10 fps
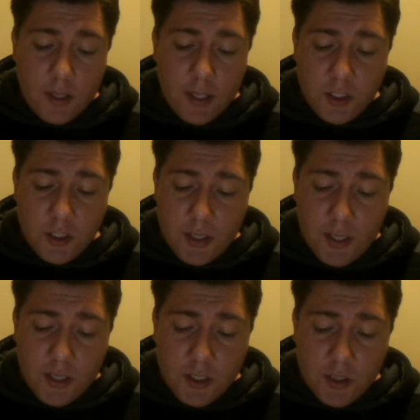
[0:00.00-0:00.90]

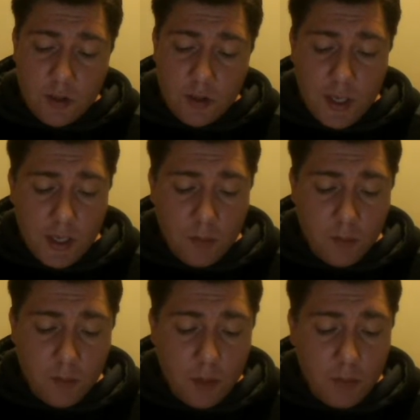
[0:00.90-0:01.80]
educational and
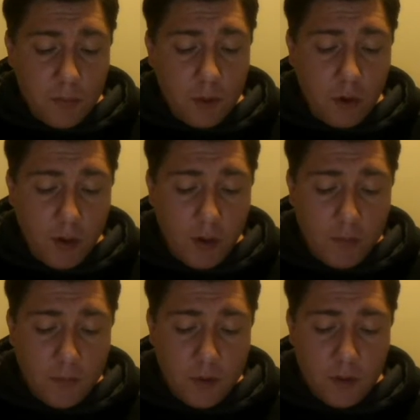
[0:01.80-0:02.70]
employment
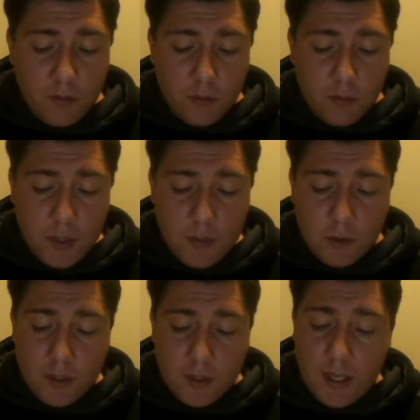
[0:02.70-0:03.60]
program for
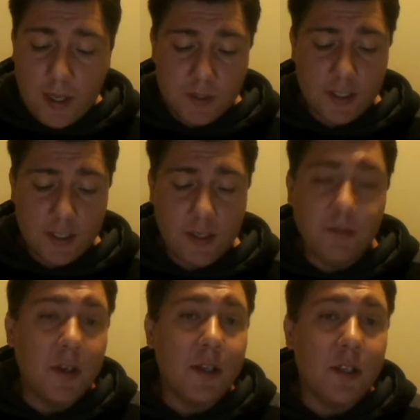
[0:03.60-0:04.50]
people that have
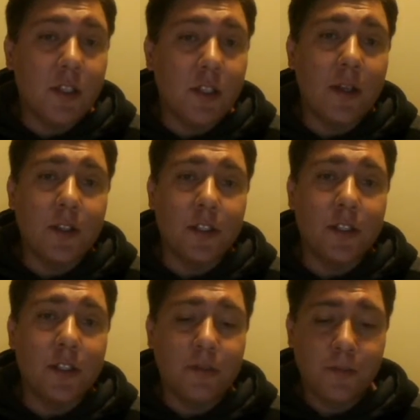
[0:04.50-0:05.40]
significant
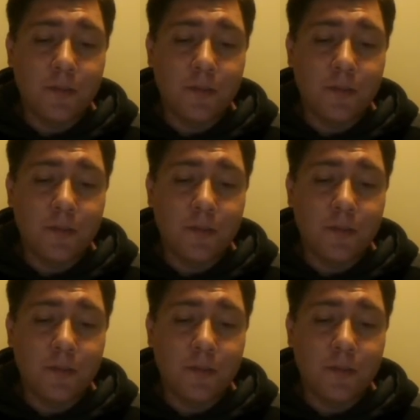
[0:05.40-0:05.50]
challenges.